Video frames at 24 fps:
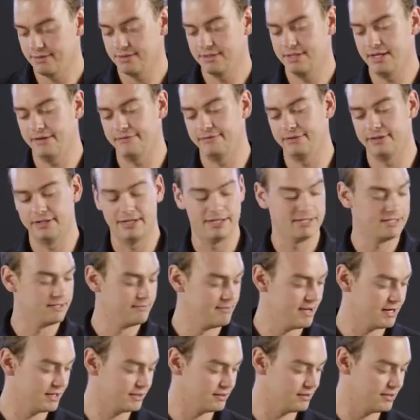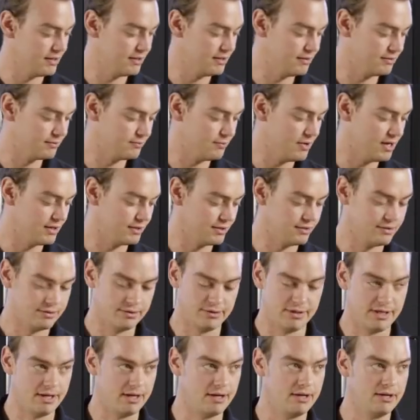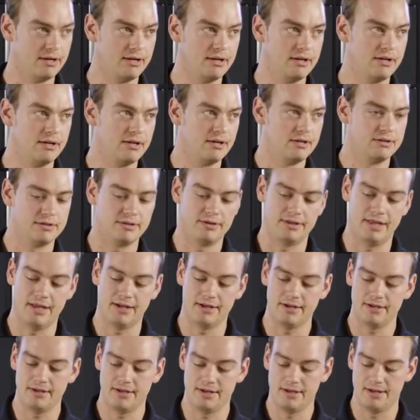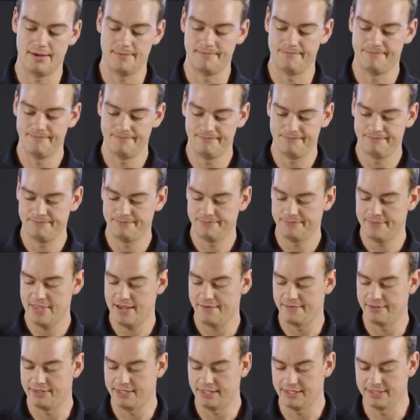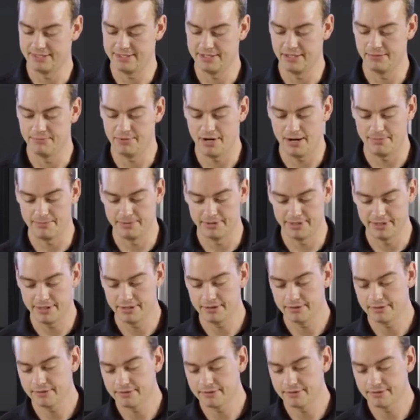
definitely need to make sure that those washers are there so that everything is sealed properly.